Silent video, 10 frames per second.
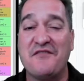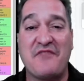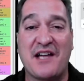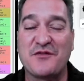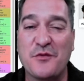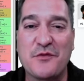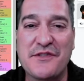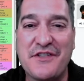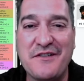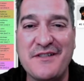That's what
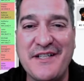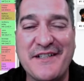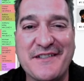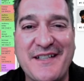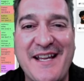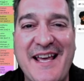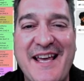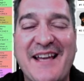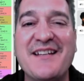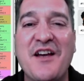we're doing here
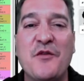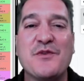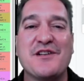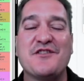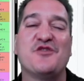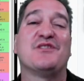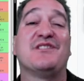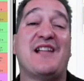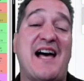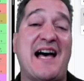today. We're going to do a
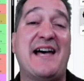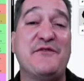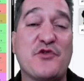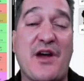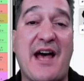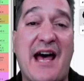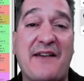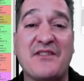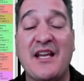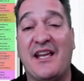live
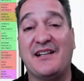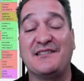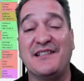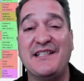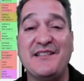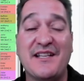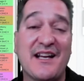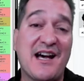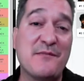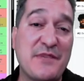draft in a league that
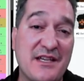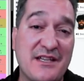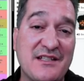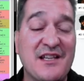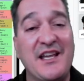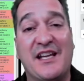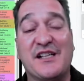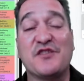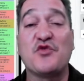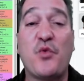I'm in a
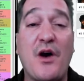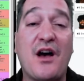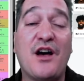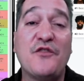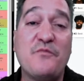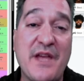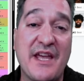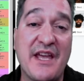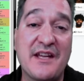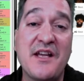
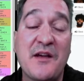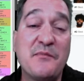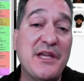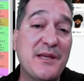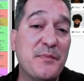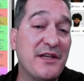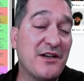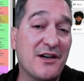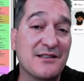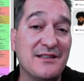12-man
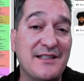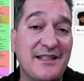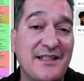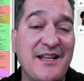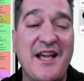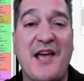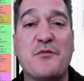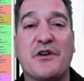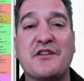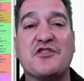PPR league, and
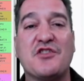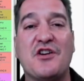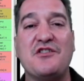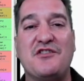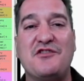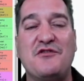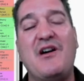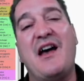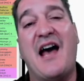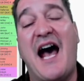we're going to show you
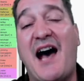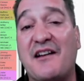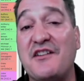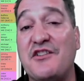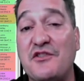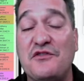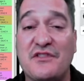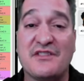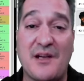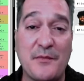how to use
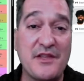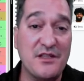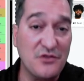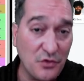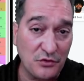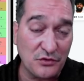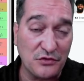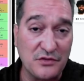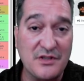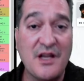some of the
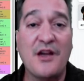tools